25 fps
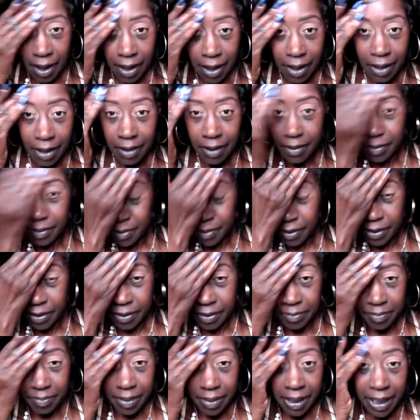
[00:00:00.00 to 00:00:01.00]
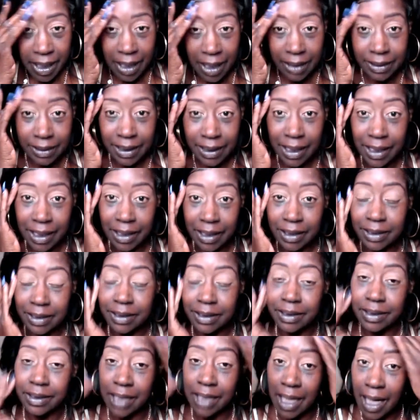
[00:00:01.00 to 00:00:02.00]
Uh, because
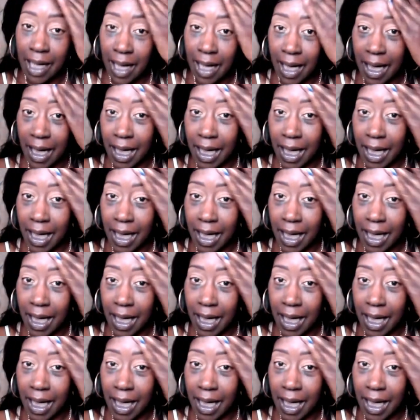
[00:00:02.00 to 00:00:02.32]
it is